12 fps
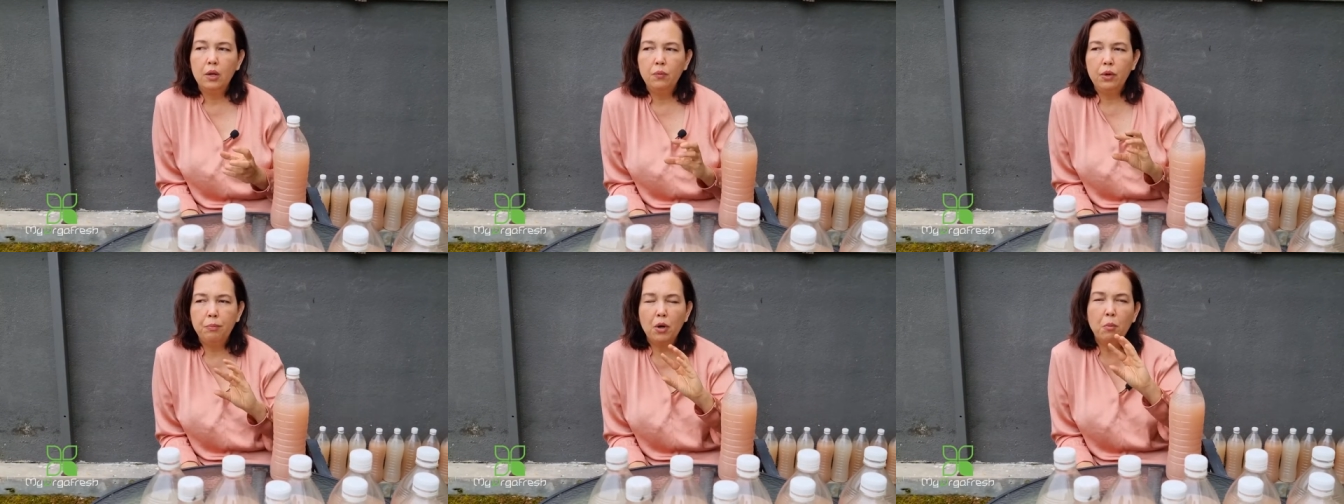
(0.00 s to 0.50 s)

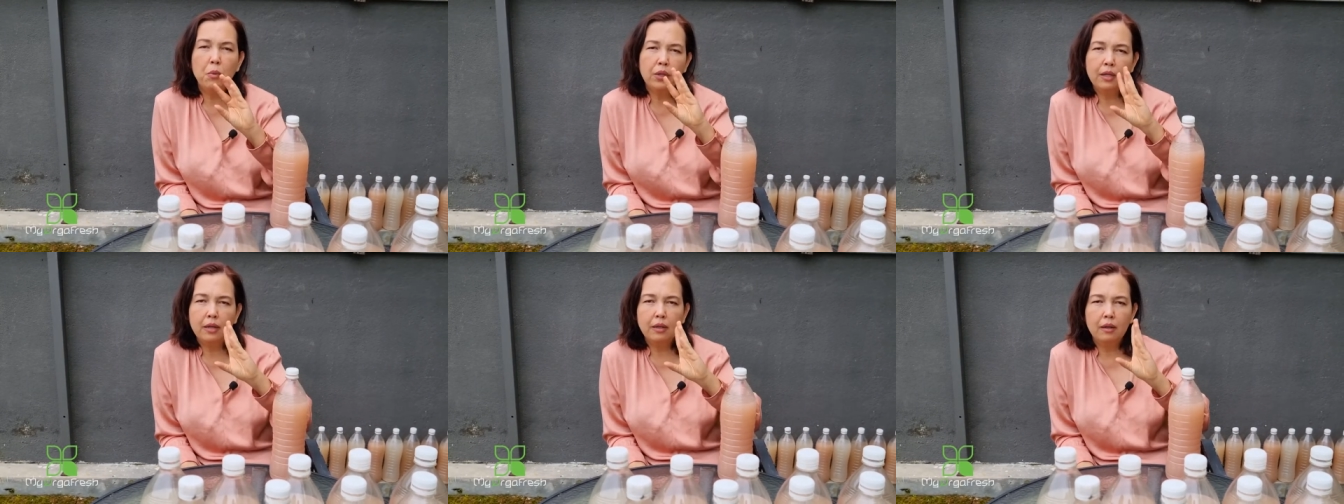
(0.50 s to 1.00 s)
it will
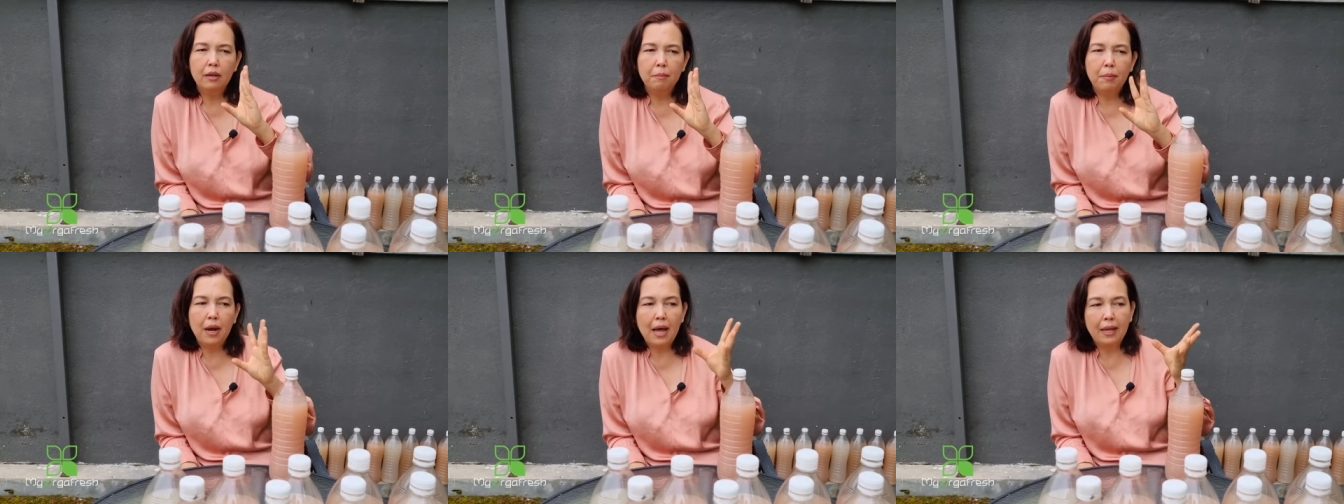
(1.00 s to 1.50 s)
promoting
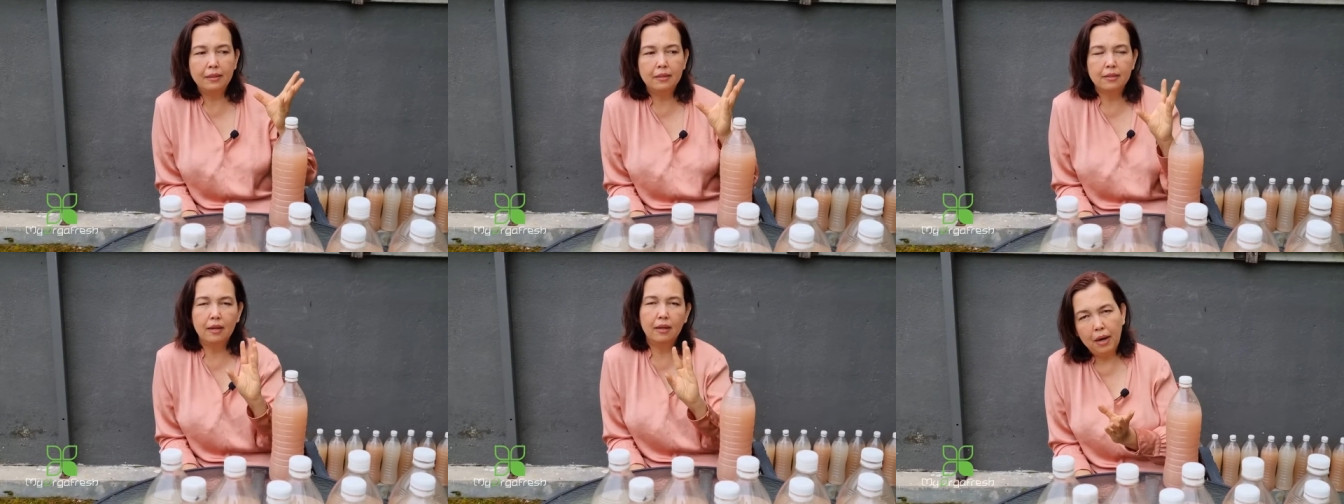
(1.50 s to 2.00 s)
the
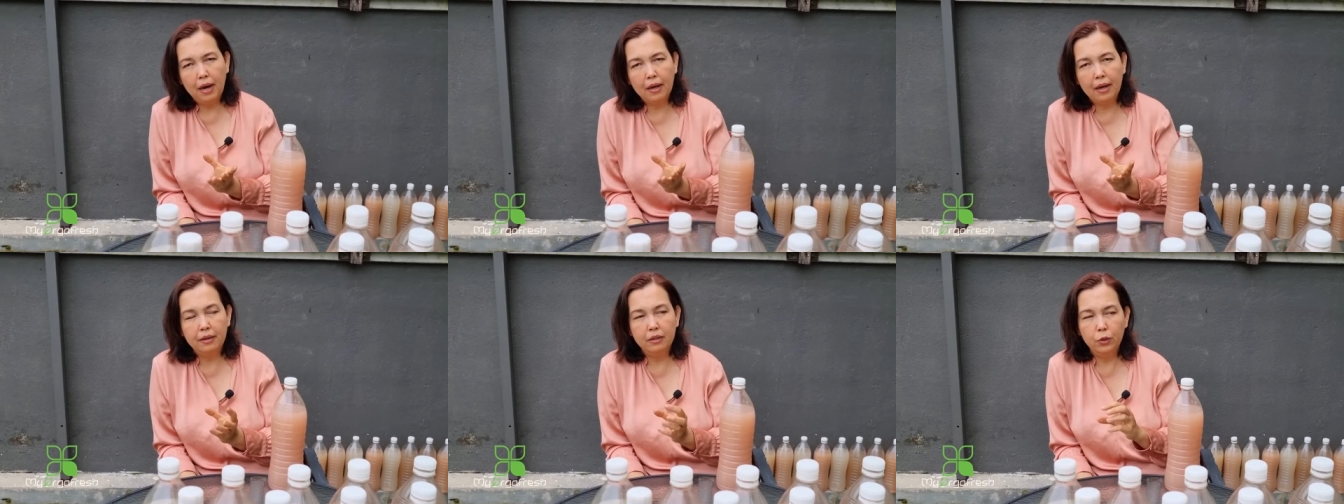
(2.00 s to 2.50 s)
plants, the
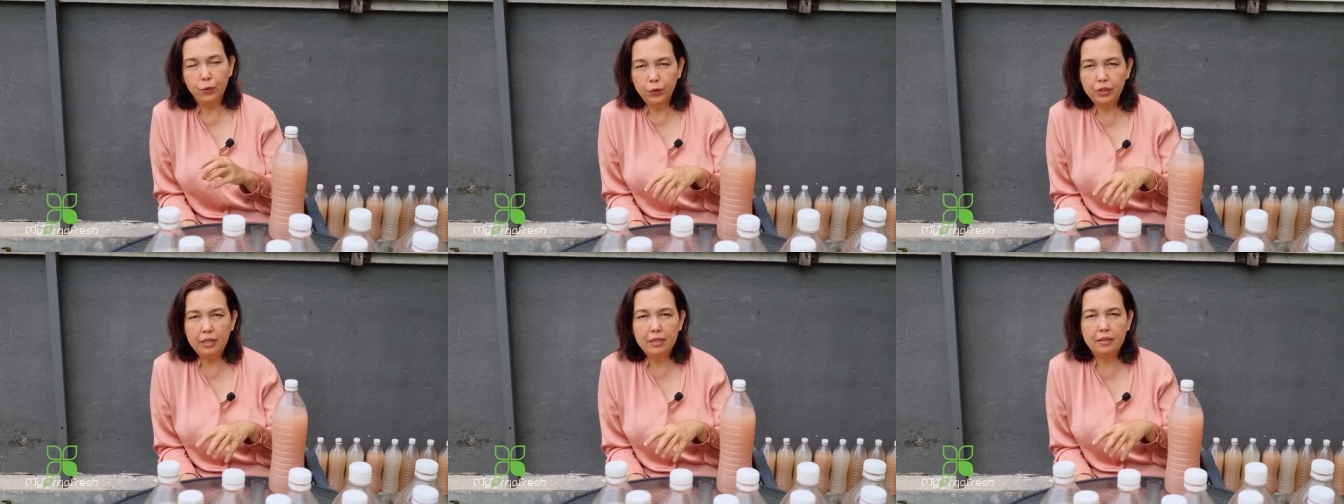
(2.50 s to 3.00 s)
bark and
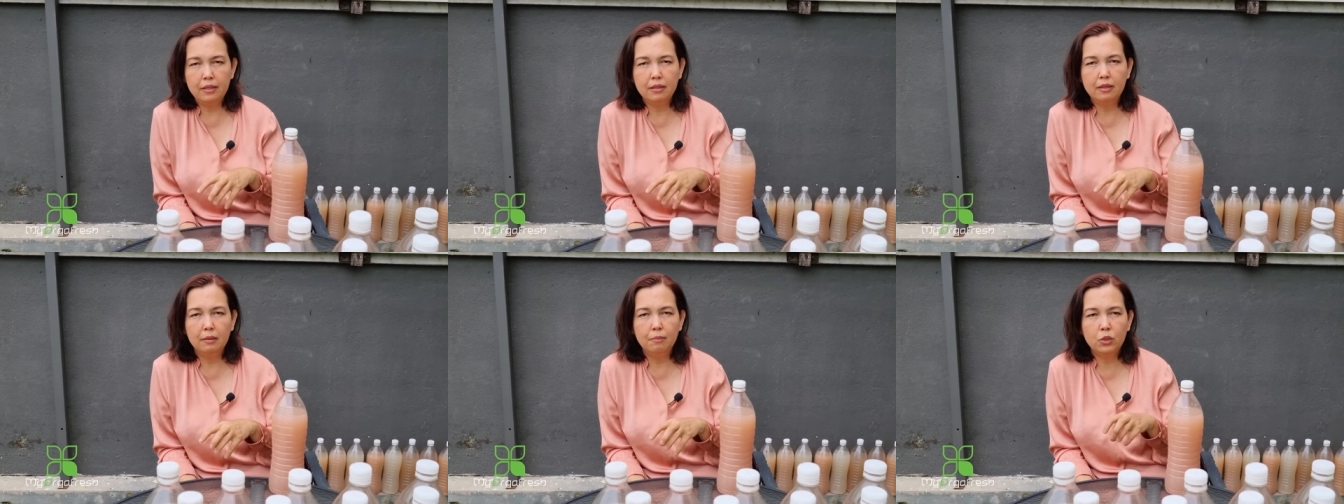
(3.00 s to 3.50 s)
the rooting
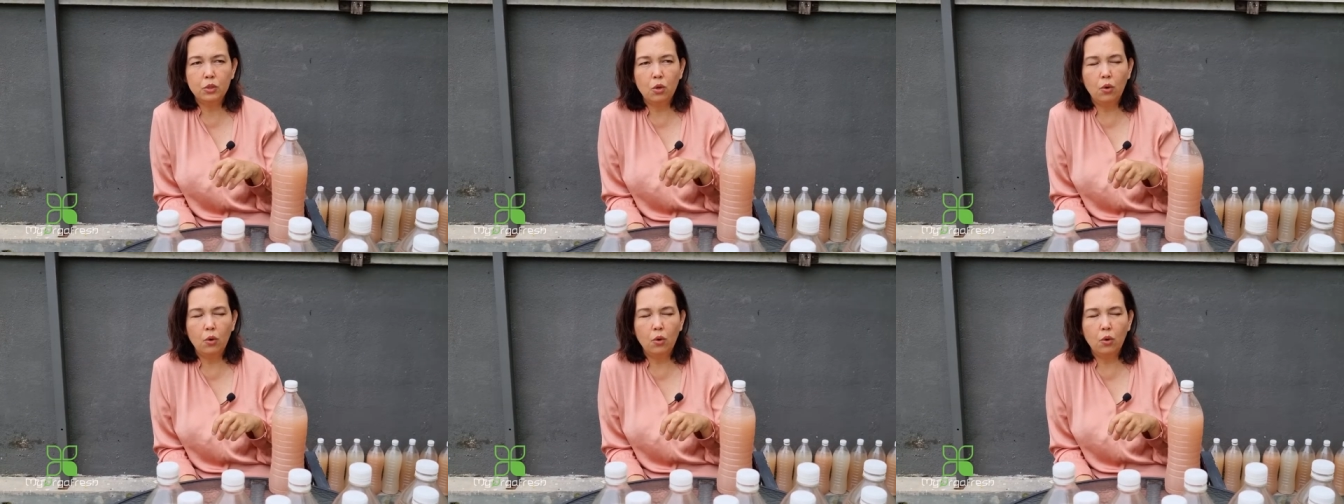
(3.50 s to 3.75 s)
system.